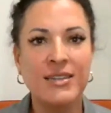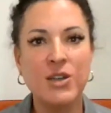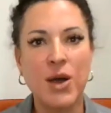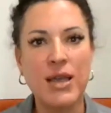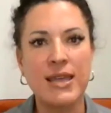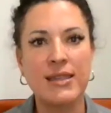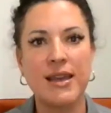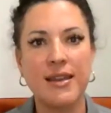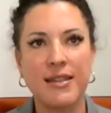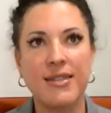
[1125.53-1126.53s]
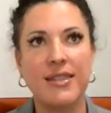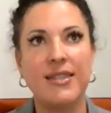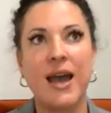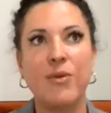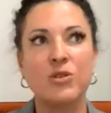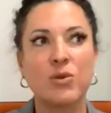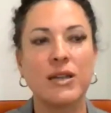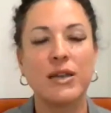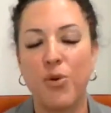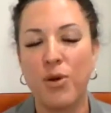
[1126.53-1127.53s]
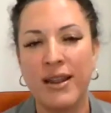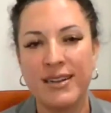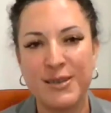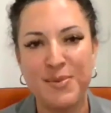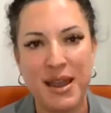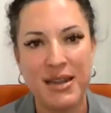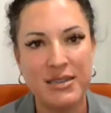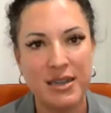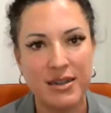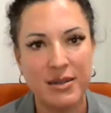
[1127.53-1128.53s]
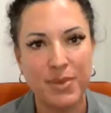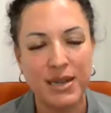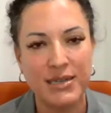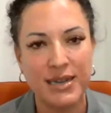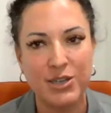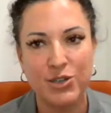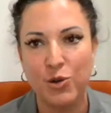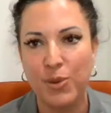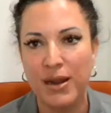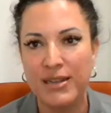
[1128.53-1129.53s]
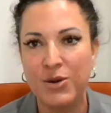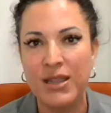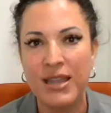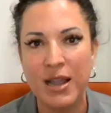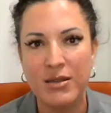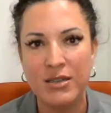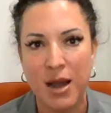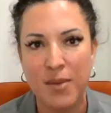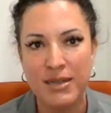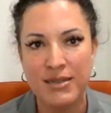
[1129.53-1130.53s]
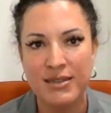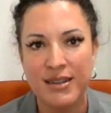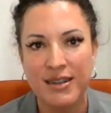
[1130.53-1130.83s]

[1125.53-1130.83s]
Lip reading: So I think that was really poignant to me to be intentional. But is there anything else, Thomas?